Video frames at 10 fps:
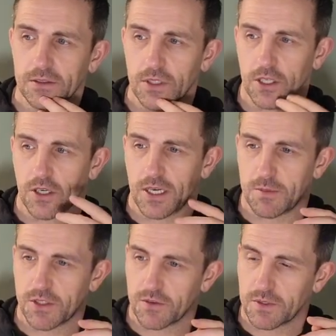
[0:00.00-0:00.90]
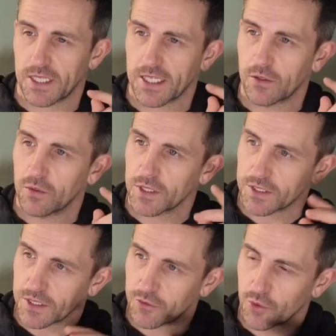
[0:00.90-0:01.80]
Got another image from Glencoe. This
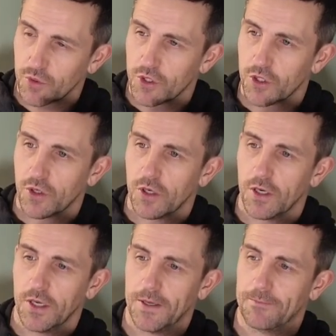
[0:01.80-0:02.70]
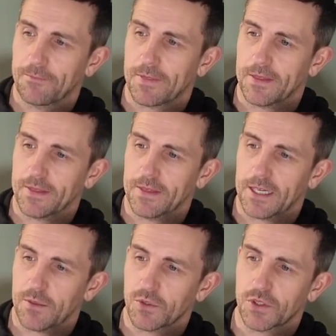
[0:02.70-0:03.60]
is a drone shot.
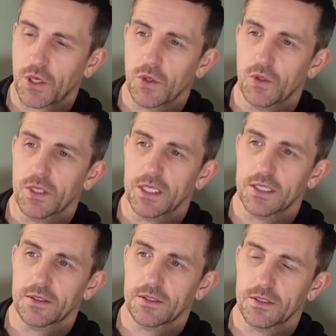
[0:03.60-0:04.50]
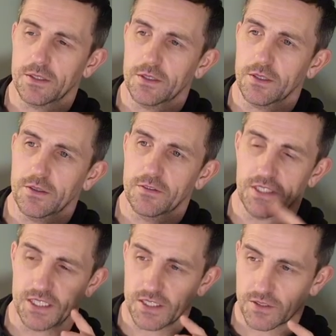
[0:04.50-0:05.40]
I was down at the
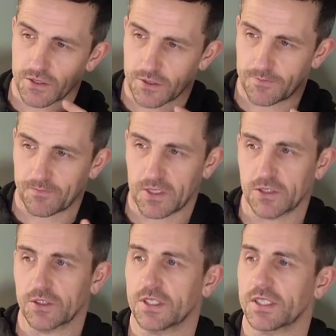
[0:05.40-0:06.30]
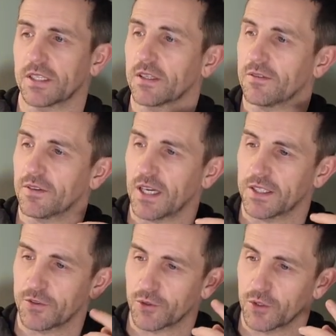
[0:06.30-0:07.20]
Three Sisters and just decided to fly
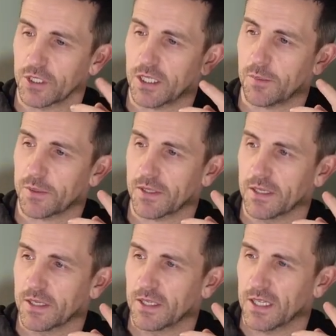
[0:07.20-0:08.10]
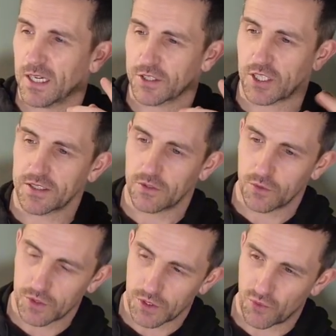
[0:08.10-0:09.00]
the drone up. I tried to
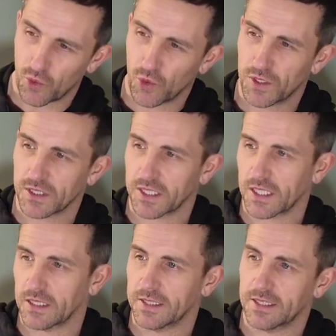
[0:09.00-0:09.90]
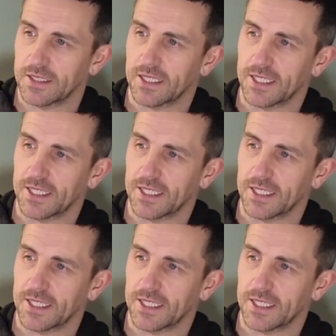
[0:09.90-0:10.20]
use the road as like a leading